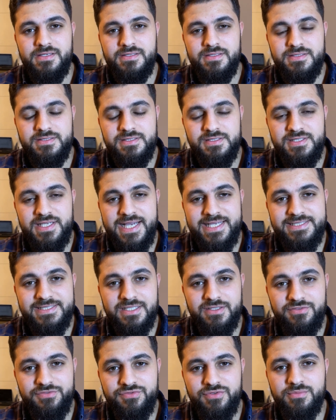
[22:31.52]
This is
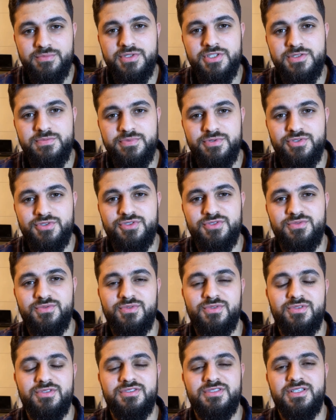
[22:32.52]
Hassan from the Spiritual
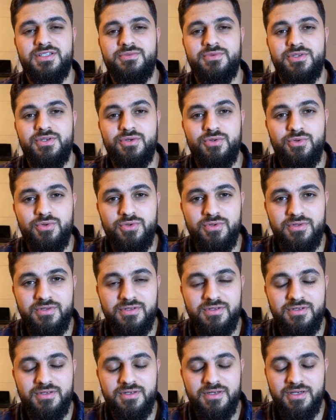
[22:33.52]
Walks, and we are all
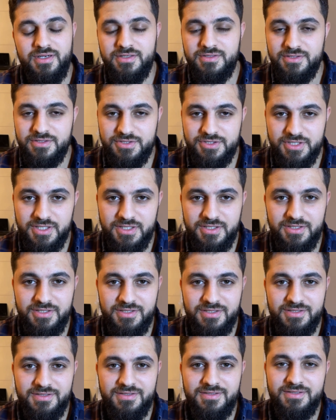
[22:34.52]
on a journey
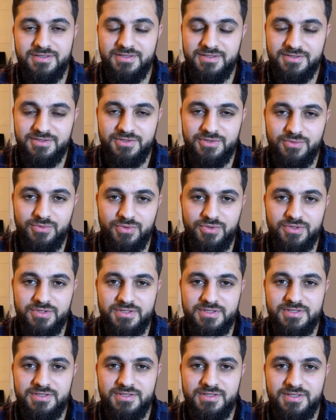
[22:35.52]

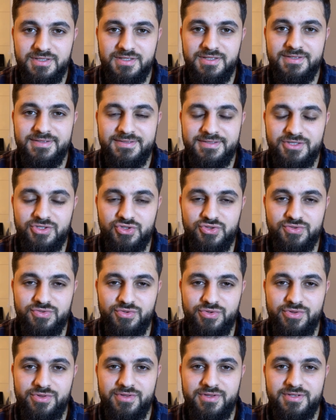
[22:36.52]
towards the
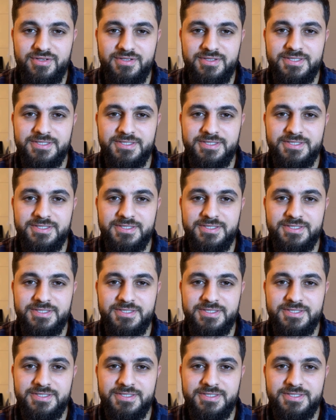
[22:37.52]
truth.